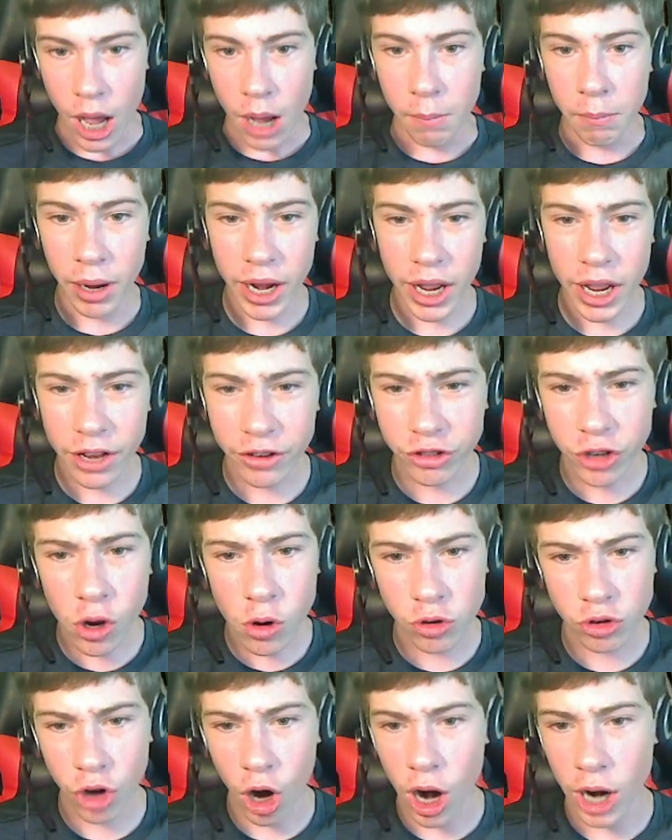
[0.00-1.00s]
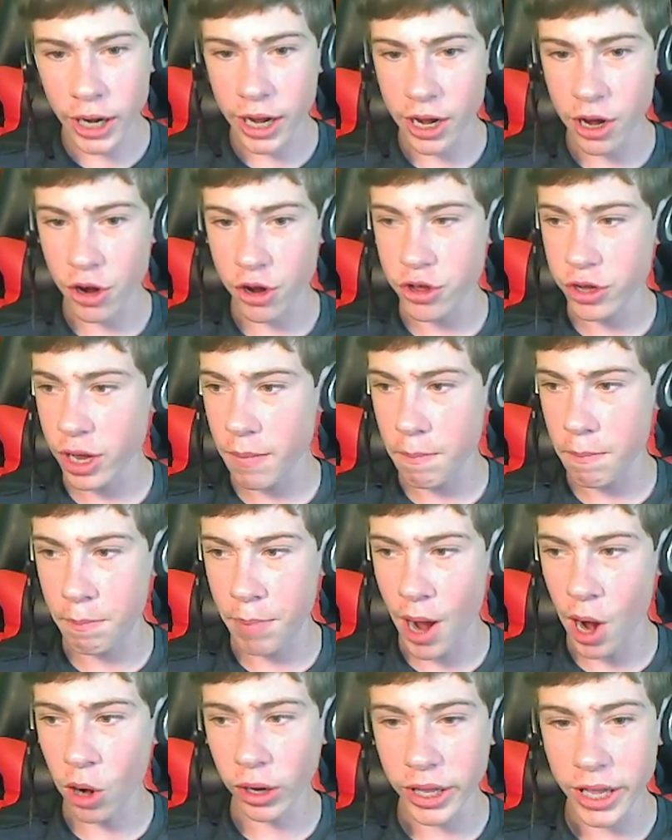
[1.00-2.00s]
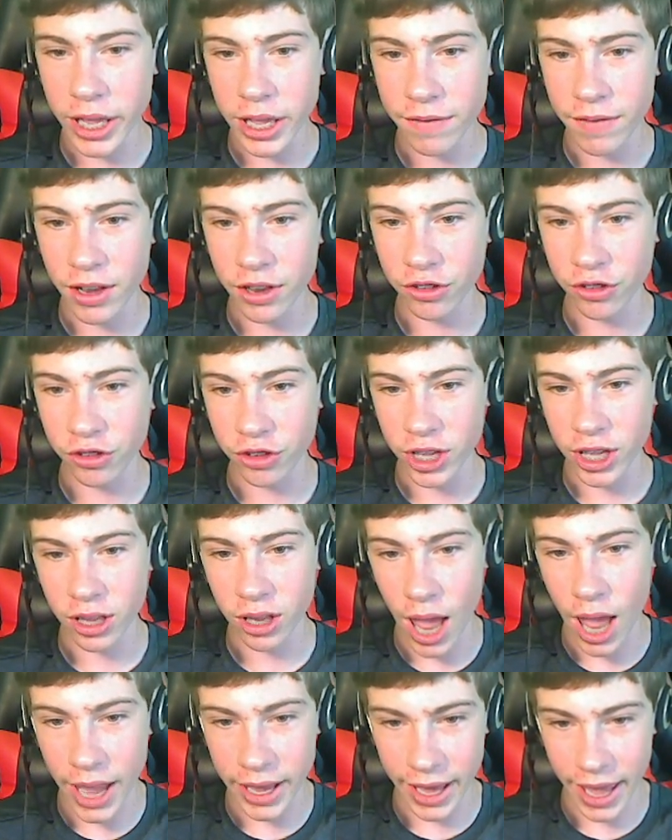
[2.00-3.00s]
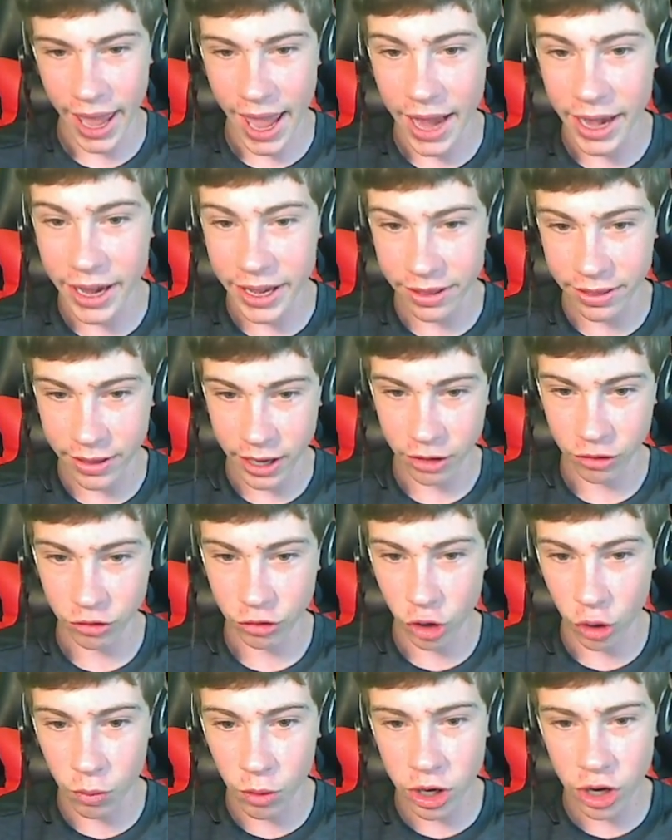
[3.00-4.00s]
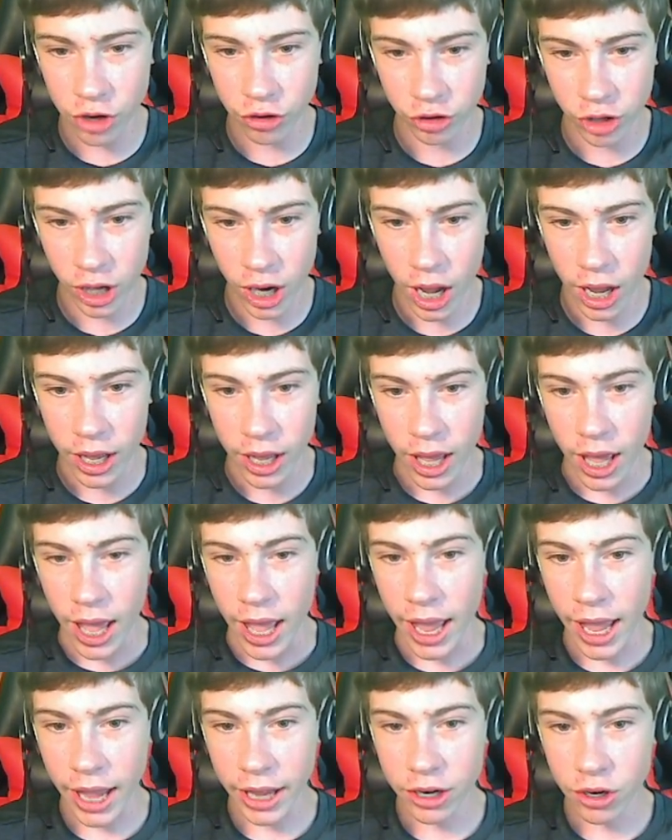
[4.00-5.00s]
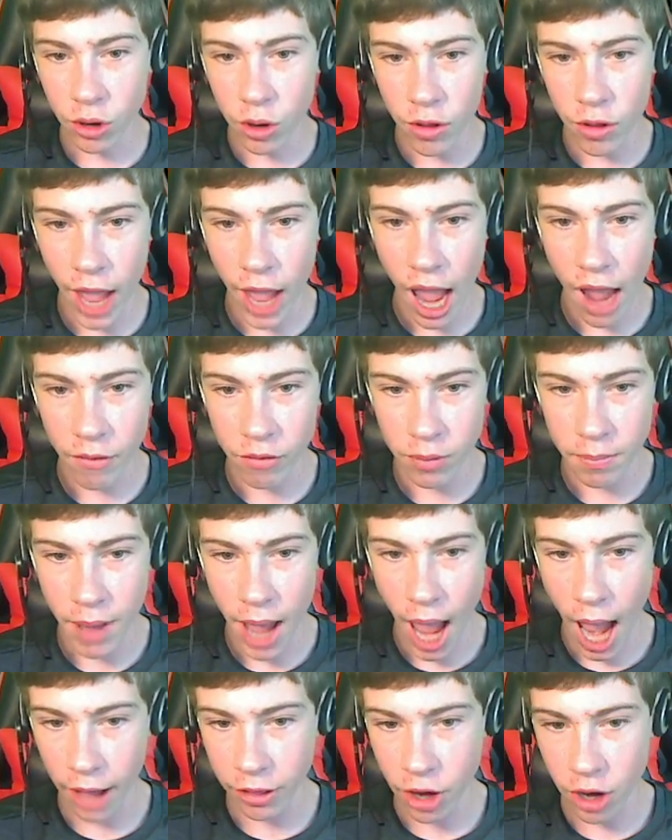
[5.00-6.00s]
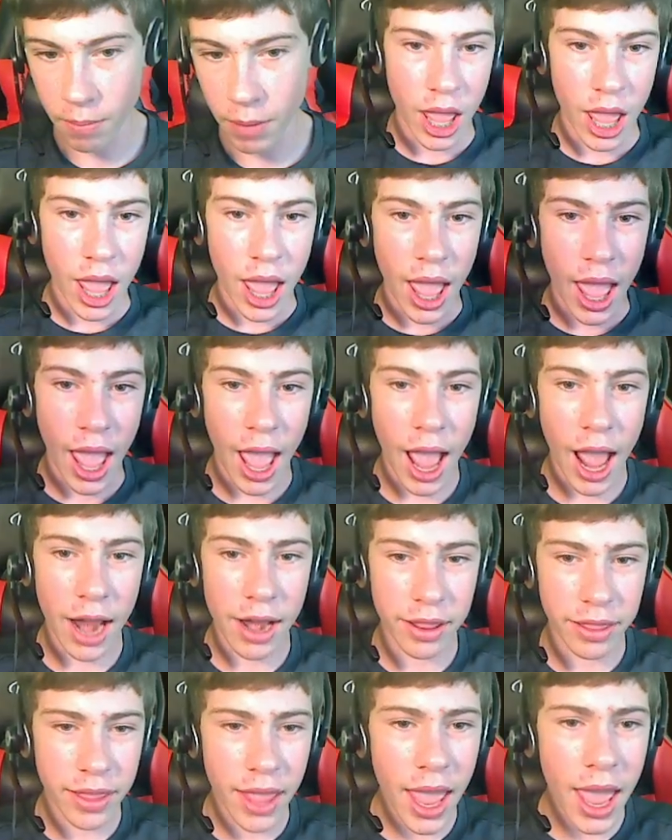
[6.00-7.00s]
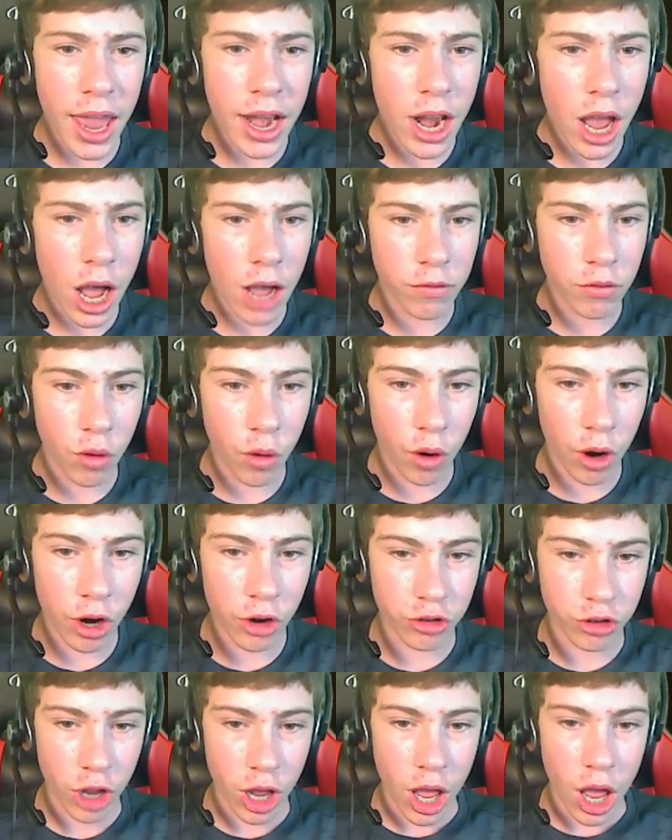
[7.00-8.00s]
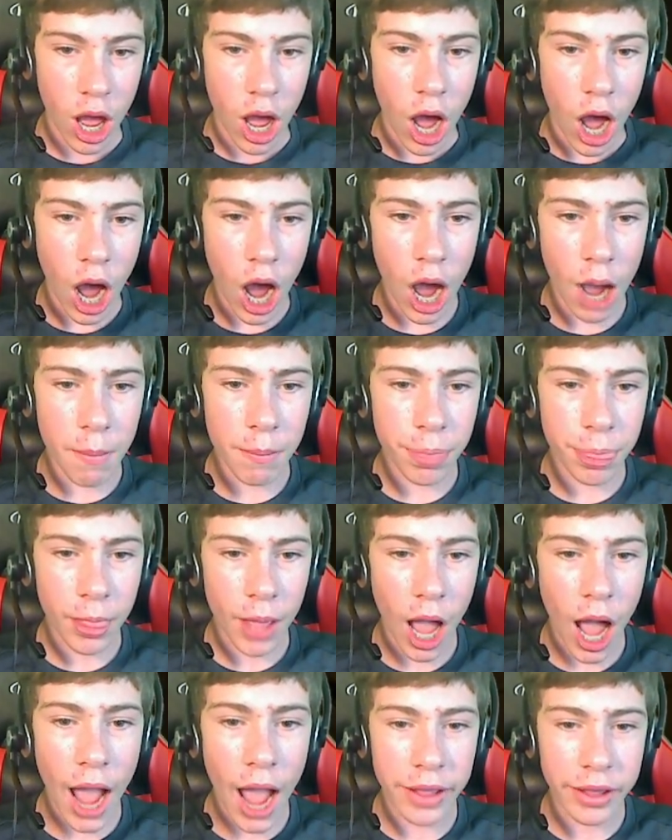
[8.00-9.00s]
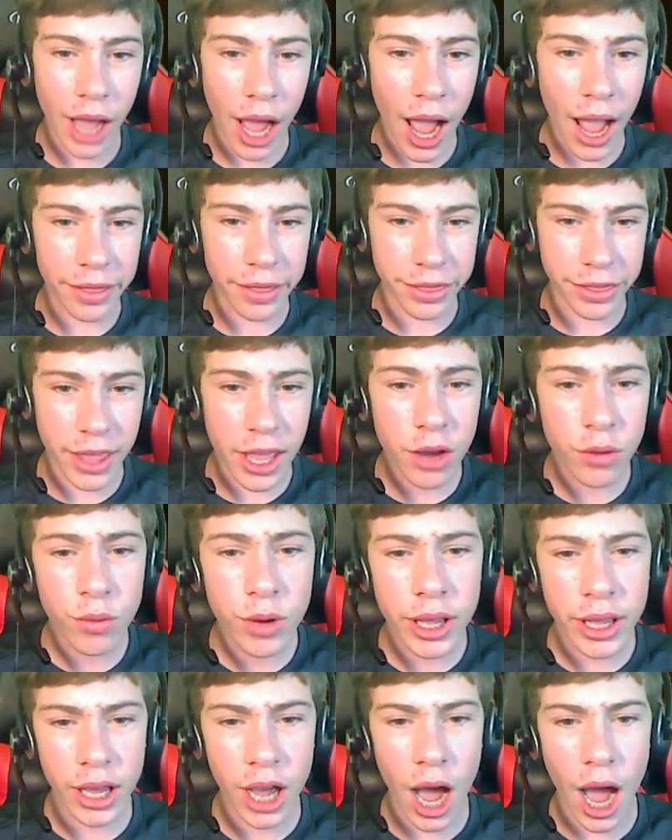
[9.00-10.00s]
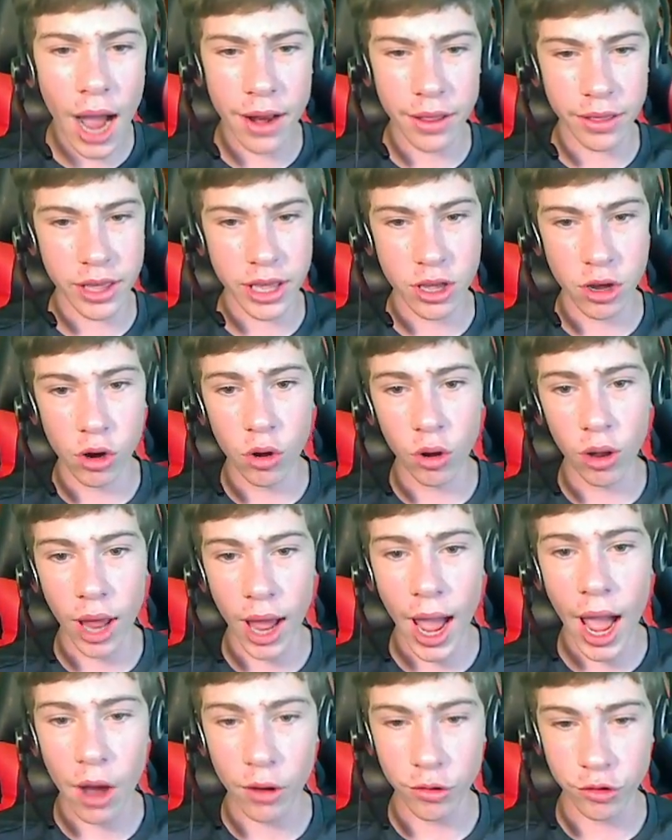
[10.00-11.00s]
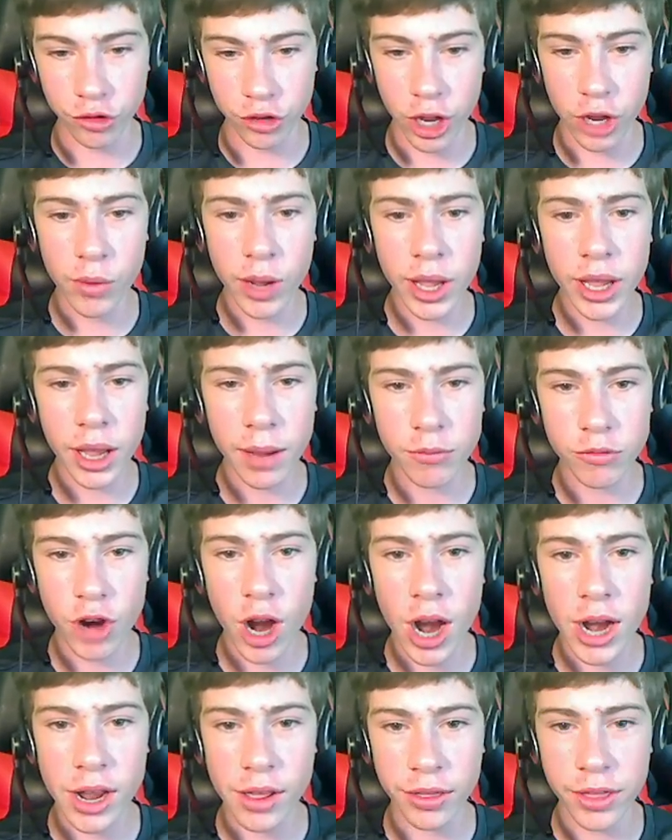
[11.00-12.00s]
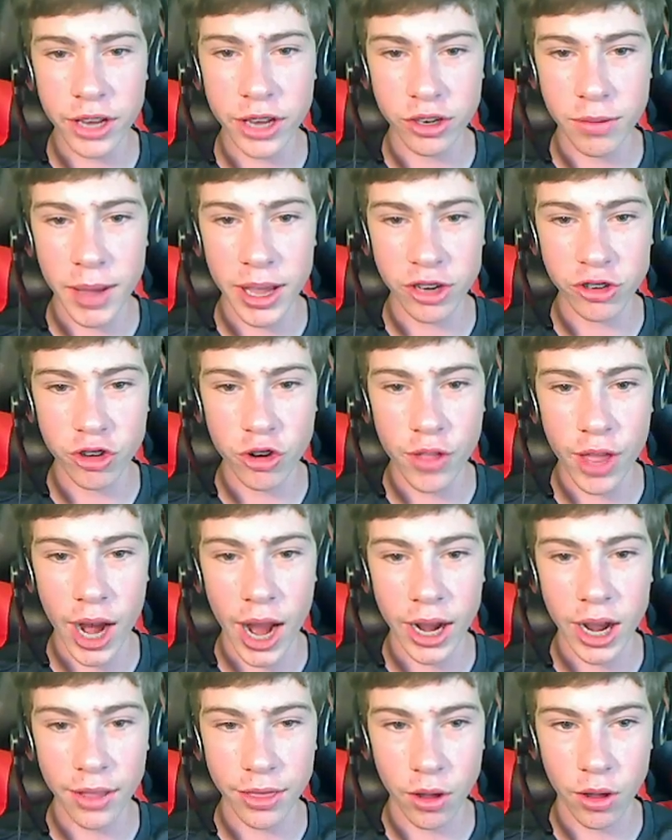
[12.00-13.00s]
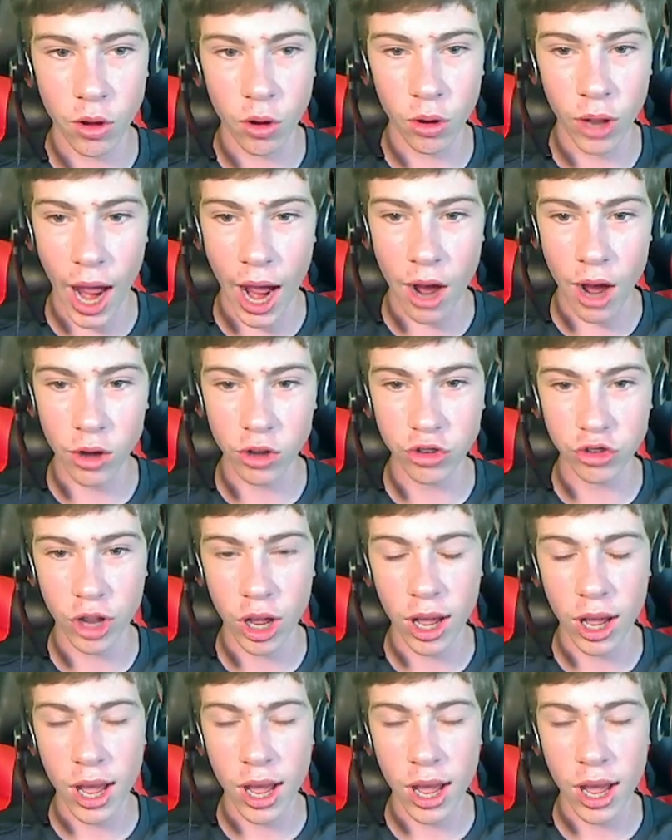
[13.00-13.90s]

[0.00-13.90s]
but it's so dark in here, you can barely even see, like, anything. So we're just gonna ignore that room back there. And then, of course, I think we got the whole house, did we? I'm trying to think to make sure that I got the whole house.